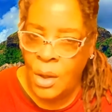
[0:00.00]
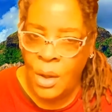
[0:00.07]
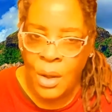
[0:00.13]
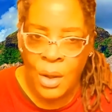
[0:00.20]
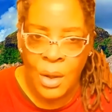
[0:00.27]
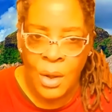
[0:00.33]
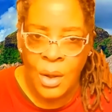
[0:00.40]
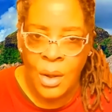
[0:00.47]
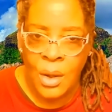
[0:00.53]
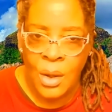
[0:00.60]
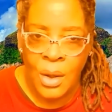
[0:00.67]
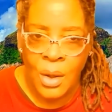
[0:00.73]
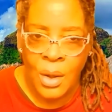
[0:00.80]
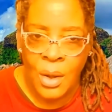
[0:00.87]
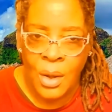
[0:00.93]

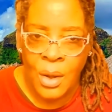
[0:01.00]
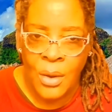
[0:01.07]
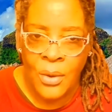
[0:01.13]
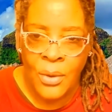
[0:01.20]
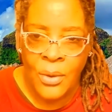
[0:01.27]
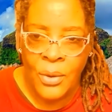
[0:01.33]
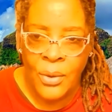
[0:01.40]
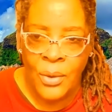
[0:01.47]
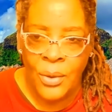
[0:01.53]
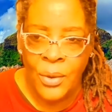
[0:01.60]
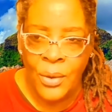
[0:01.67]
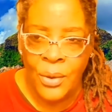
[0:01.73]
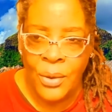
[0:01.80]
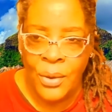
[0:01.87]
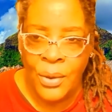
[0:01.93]

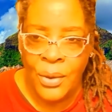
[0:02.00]
Nobody speaks.